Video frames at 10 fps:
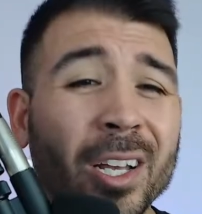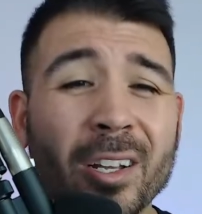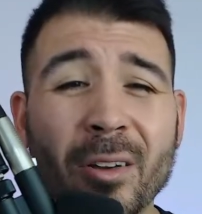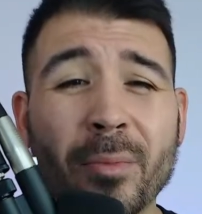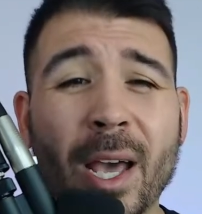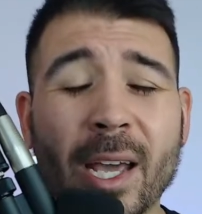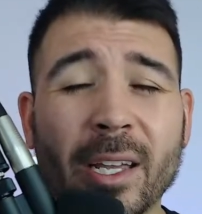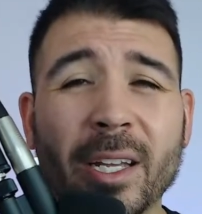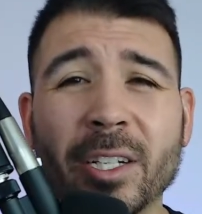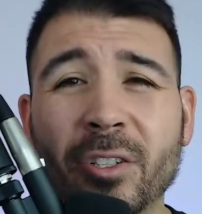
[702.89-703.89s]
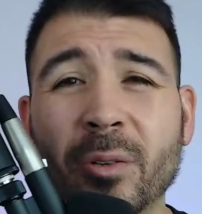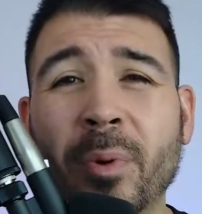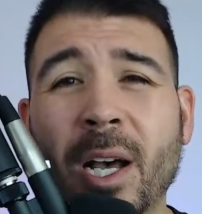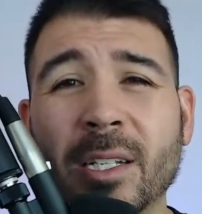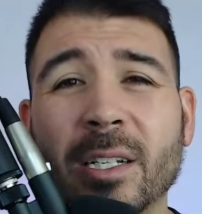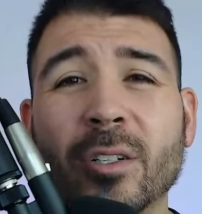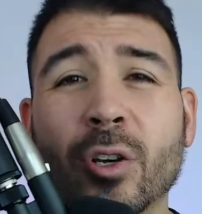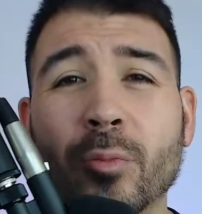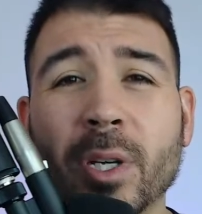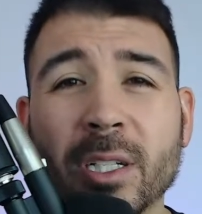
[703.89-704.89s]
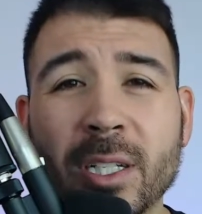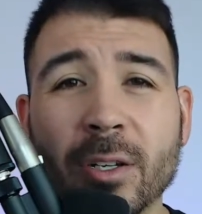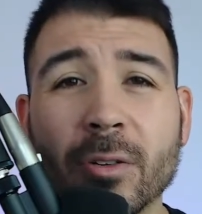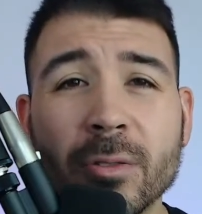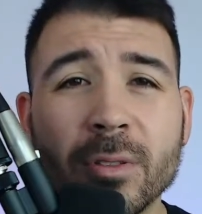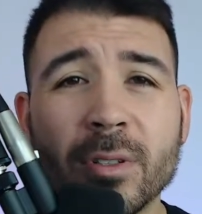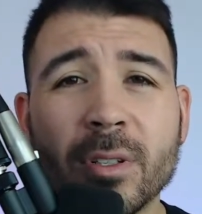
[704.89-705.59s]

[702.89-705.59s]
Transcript: come back, get your deposit. No big deal.